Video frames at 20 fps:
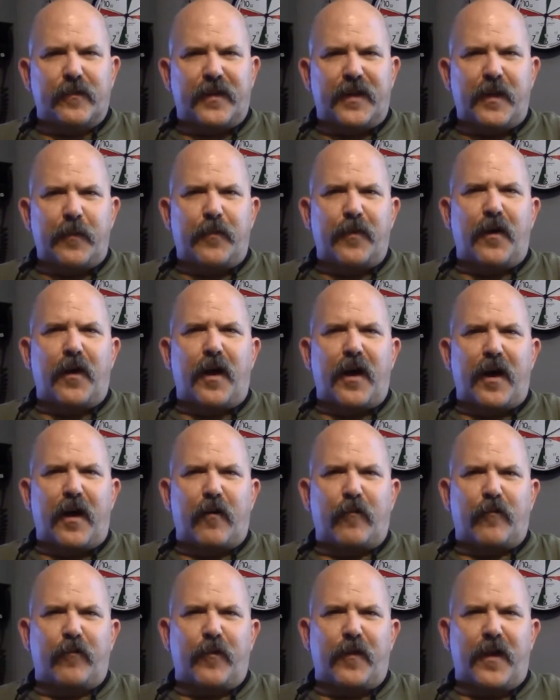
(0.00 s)
keep an eye
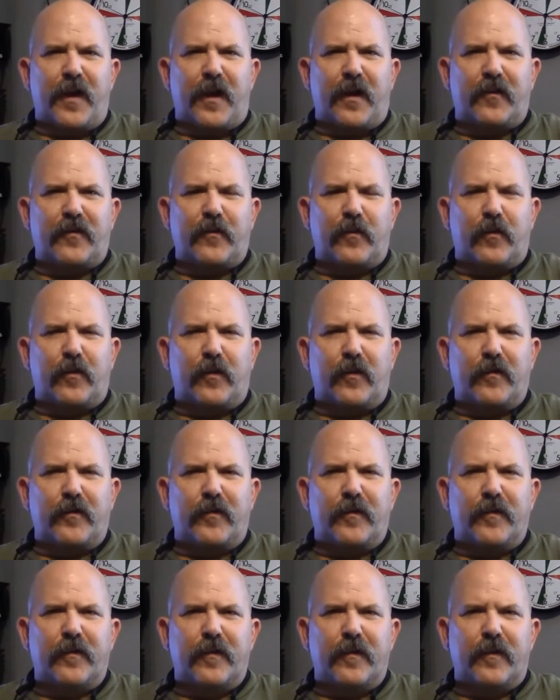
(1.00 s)
out for that on
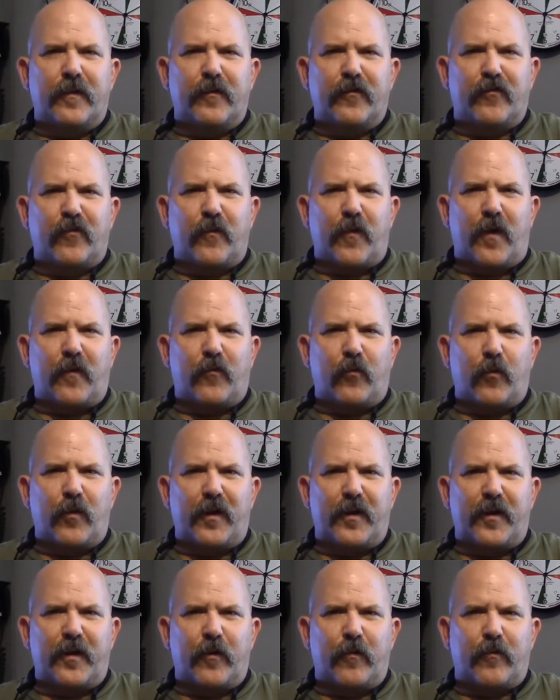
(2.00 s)
Survival
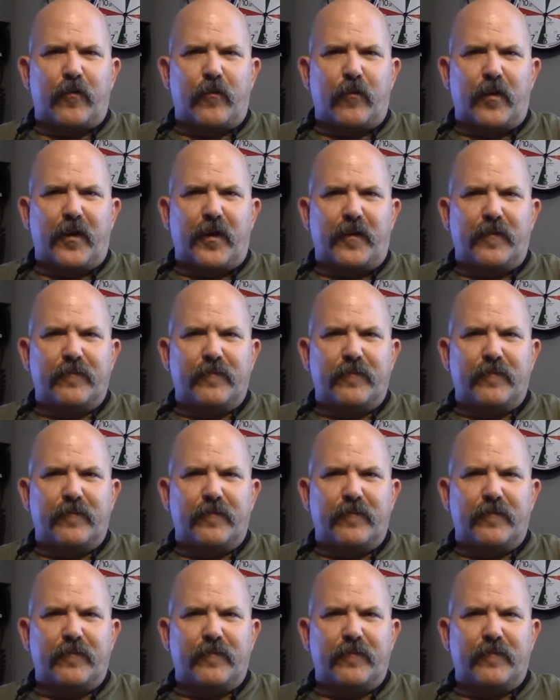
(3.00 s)
Radio 3.